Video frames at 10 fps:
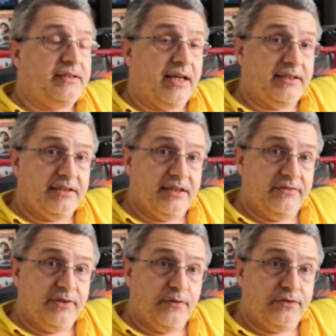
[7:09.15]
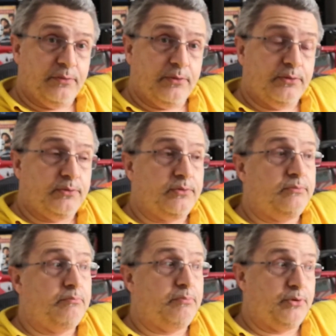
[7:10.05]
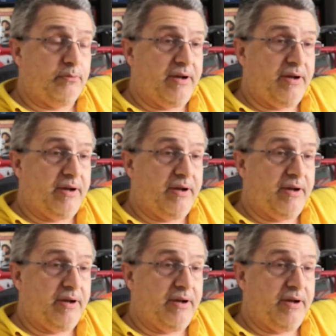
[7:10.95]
take the TV off the wall, put the